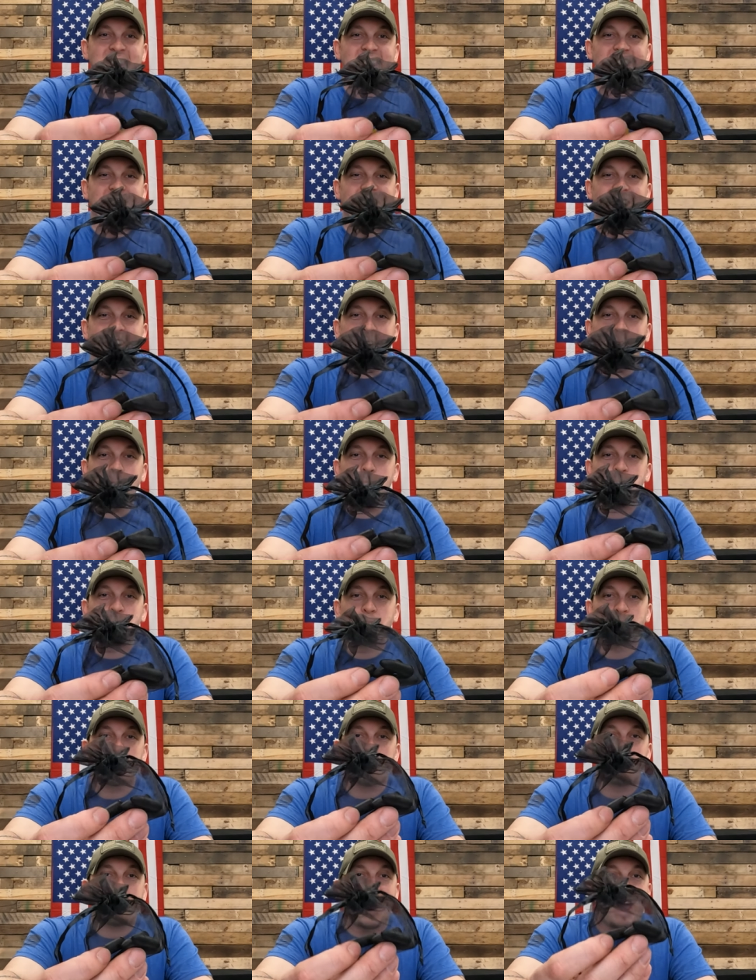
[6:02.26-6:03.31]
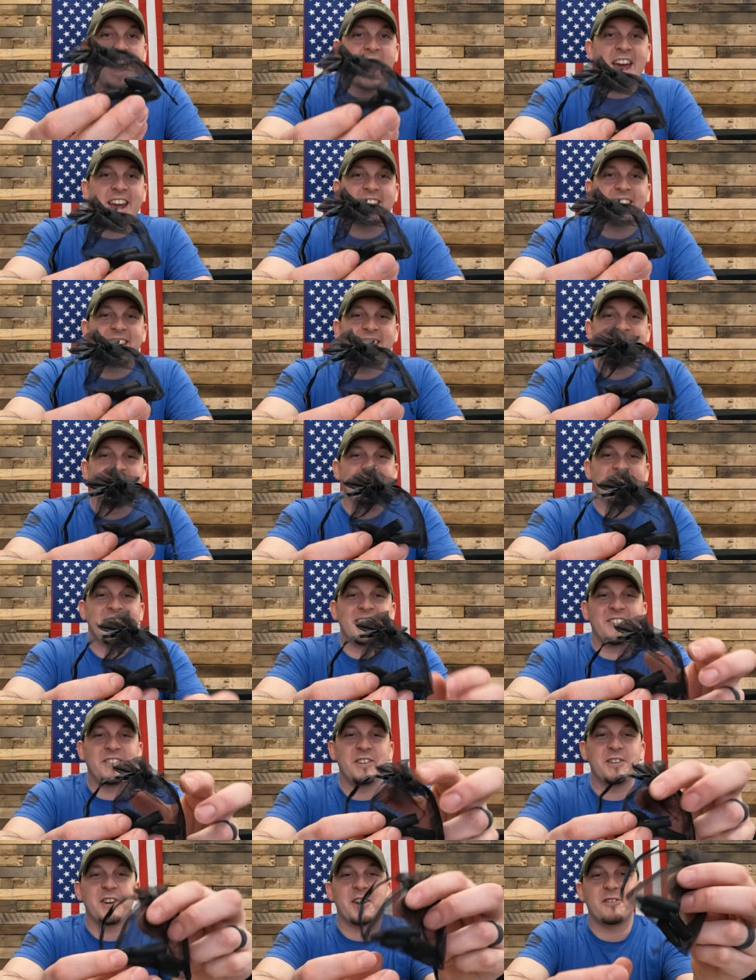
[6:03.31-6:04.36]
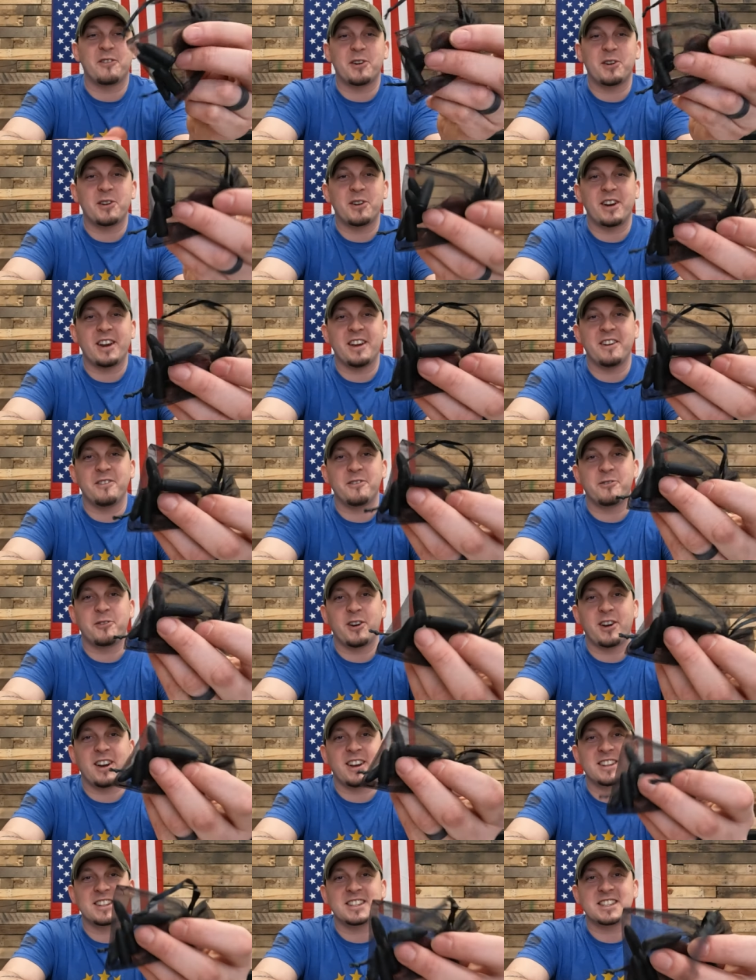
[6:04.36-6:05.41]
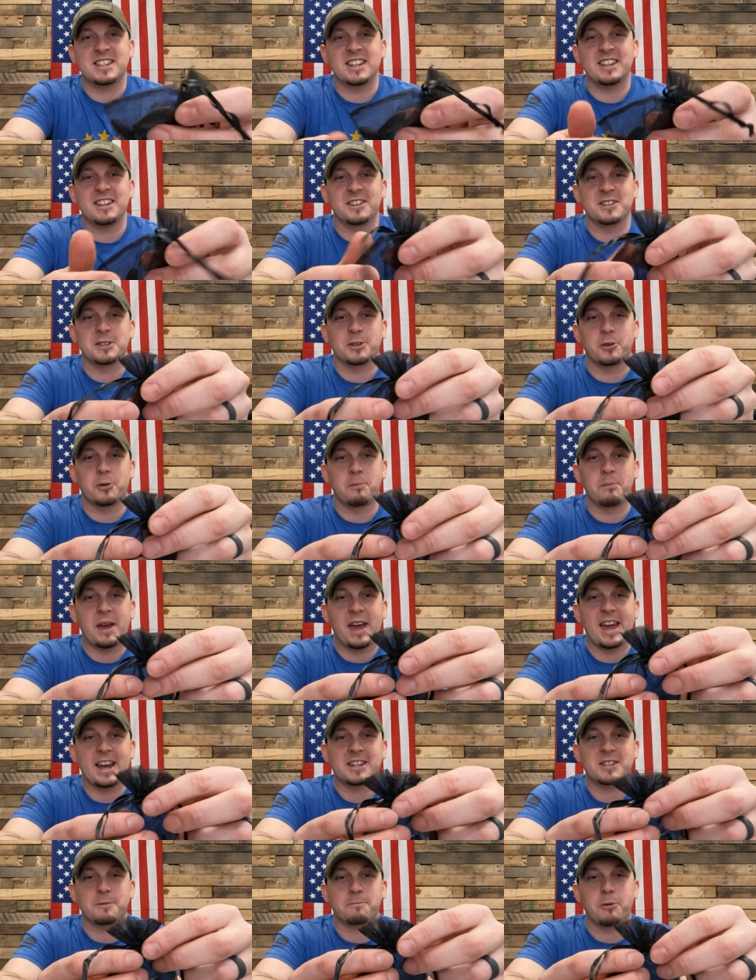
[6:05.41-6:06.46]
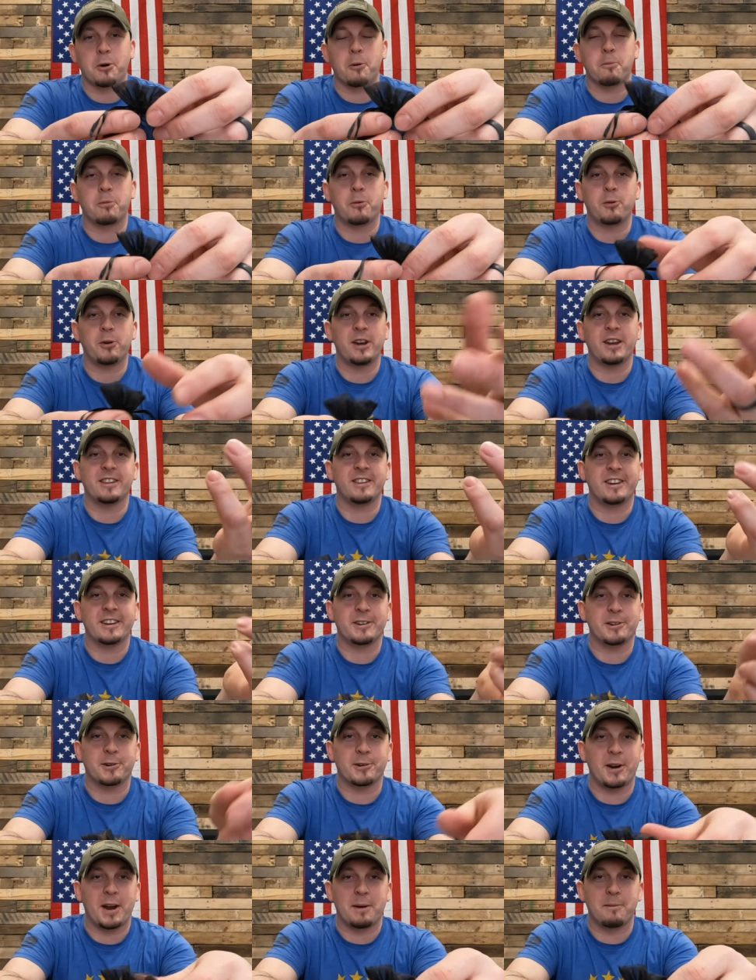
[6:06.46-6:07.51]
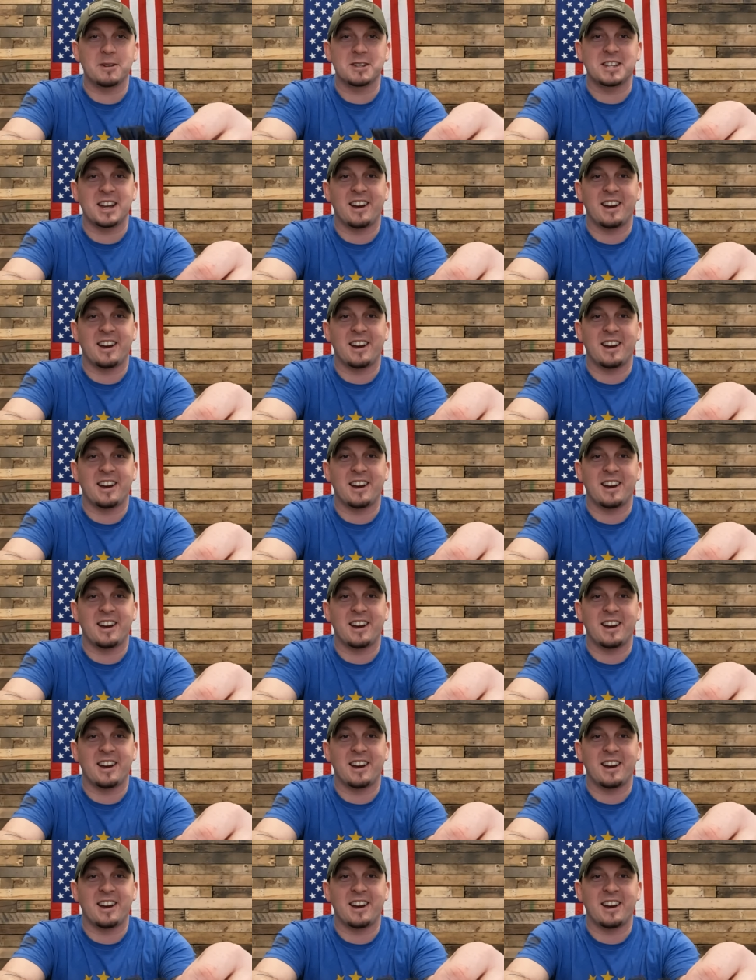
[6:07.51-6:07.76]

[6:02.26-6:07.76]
um, bag. If you ever have uh, seen those little bags of potpourri at like your grandma's